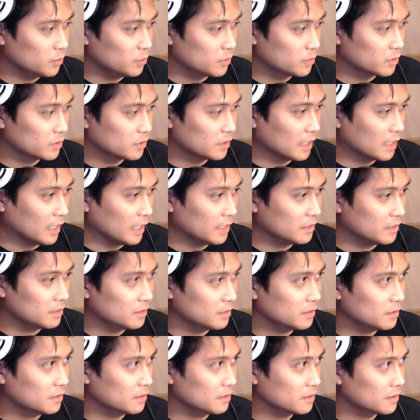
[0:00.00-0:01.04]

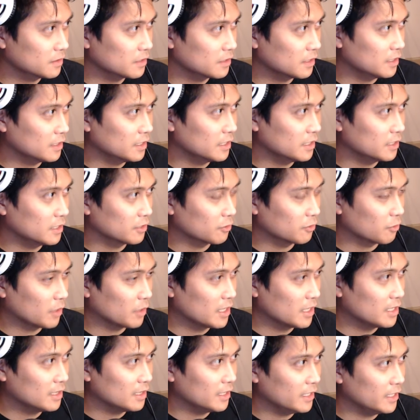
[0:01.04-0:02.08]
Styles,
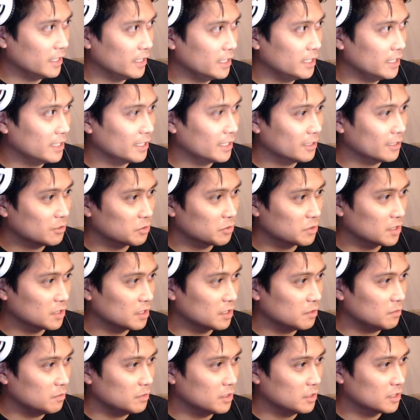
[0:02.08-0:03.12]
Grandline
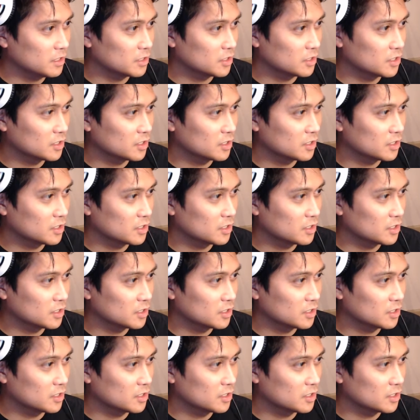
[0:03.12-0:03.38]
Entertainment,